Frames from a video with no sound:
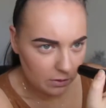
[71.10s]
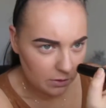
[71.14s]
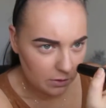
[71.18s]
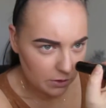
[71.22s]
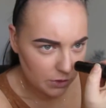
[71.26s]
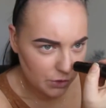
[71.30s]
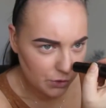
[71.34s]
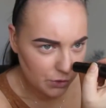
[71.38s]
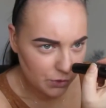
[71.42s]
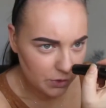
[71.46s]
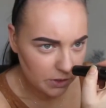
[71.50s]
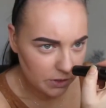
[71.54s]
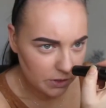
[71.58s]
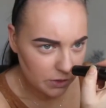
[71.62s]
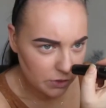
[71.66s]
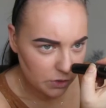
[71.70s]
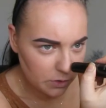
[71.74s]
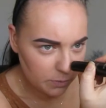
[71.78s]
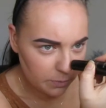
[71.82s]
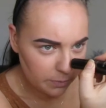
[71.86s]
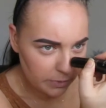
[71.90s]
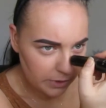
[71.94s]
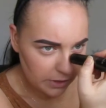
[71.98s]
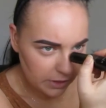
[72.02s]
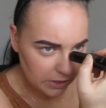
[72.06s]
And try and do a
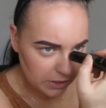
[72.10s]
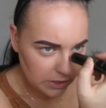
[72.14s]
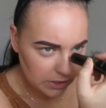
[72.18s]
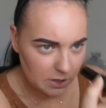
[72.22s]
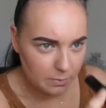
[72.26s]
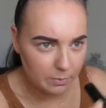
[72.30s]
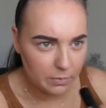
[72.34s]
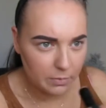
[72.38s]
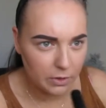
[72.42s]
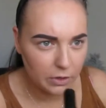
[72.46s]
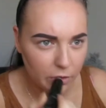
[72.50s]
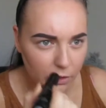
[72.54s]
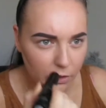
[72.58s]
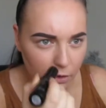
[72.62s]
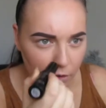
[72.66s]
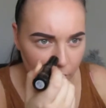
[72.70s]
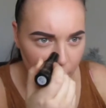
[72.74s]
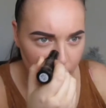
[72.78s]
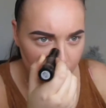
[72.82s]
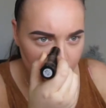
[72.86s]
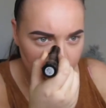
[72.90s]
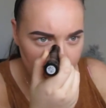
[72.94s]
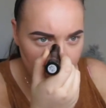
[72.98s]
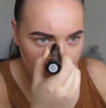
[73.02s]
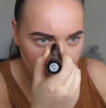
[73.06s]
bit down my
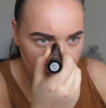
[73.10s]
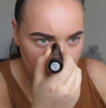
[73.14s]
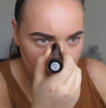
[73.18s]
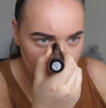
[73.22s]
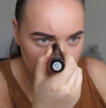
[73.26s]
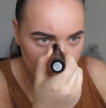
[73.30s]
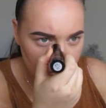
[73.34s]
nose.